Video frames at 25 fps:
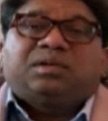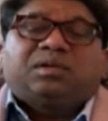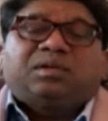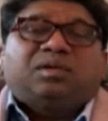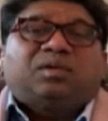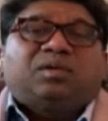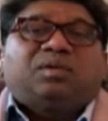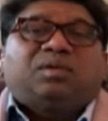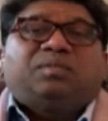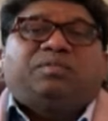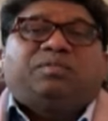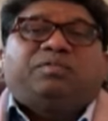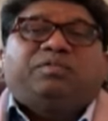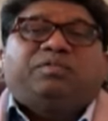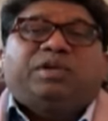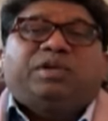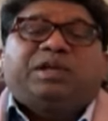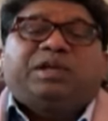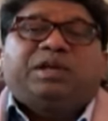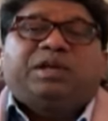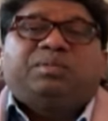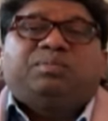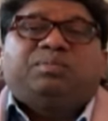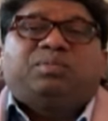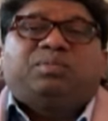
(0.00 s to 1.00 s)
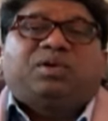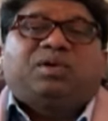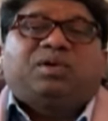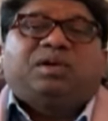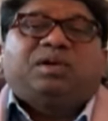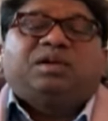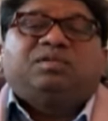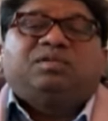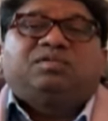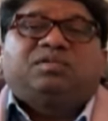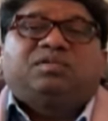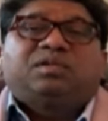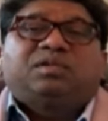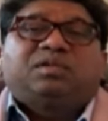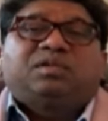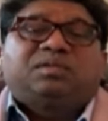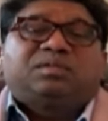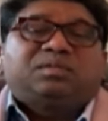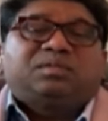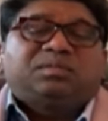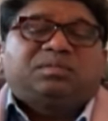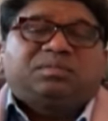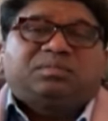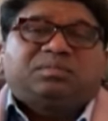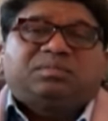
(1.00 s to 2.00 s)
you know, very important for,
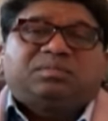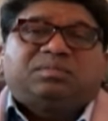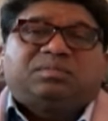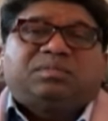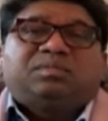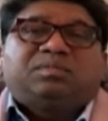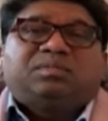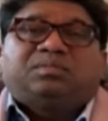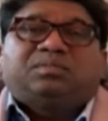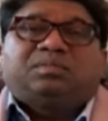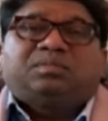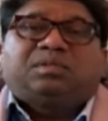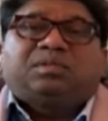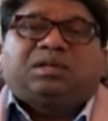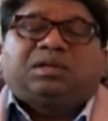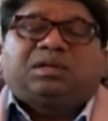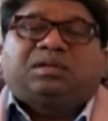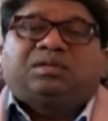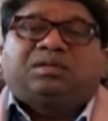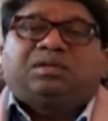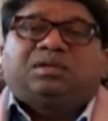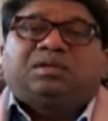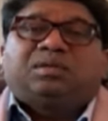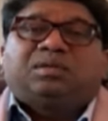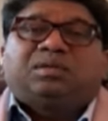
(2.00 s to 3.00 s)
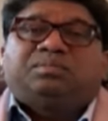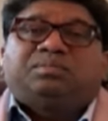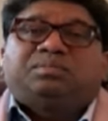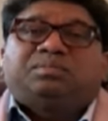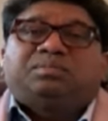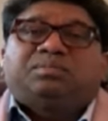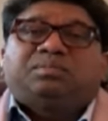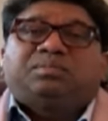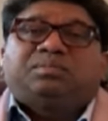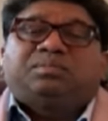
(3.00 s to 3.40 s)
like, you know,